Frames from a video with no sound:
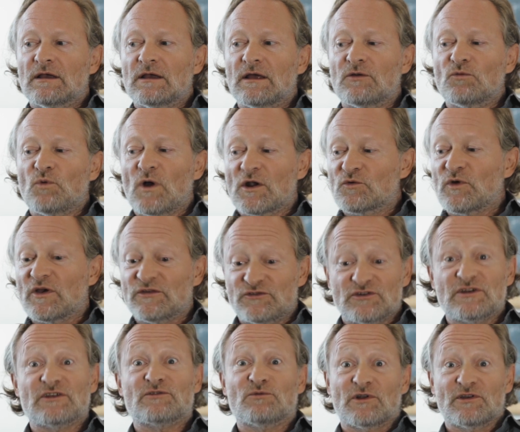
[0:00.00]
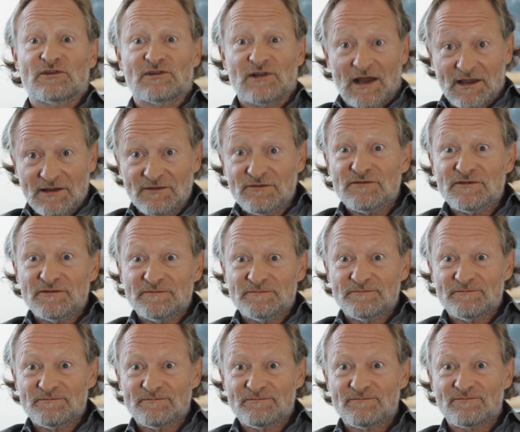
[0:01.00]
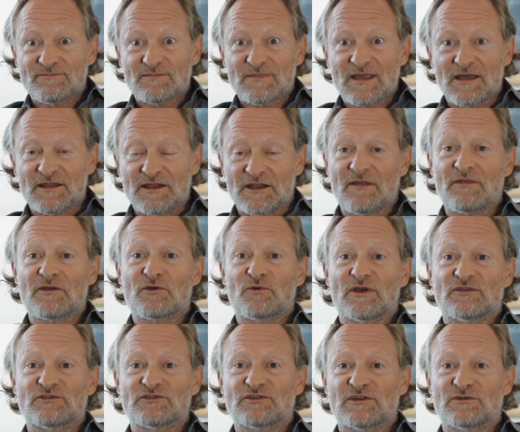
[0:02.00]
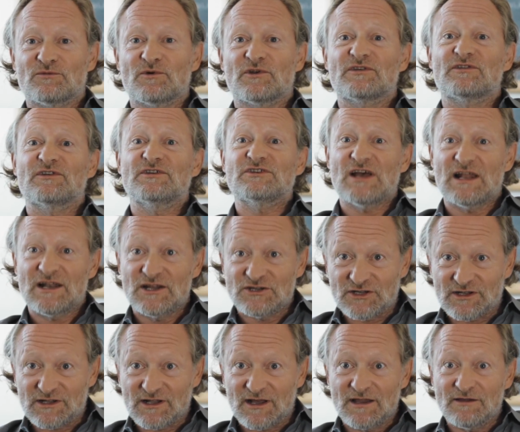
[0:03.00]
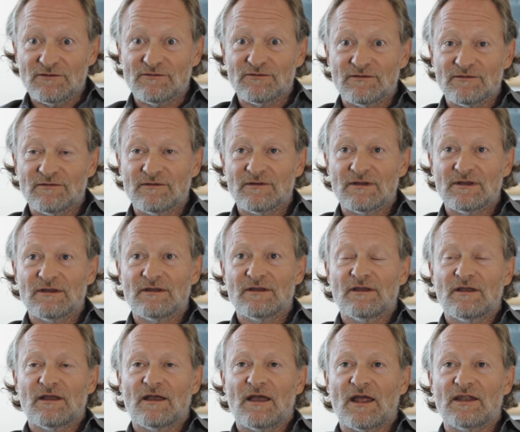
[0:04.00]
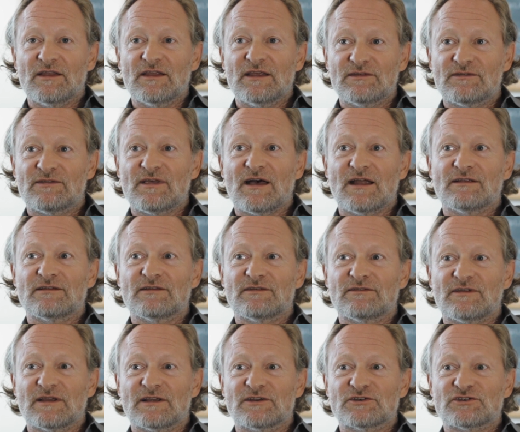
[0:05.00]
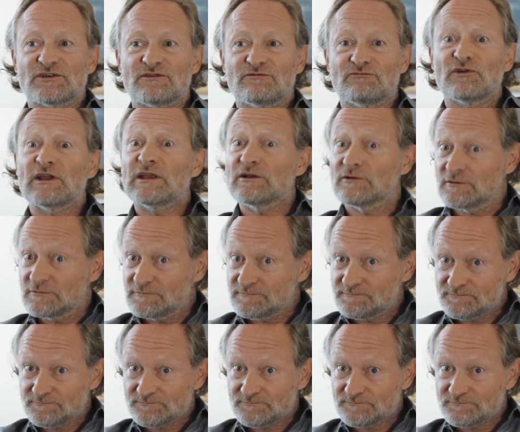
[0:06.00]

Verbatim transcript: And one question is, what is life? And another question is, what is intelligent life? And is that distinction real?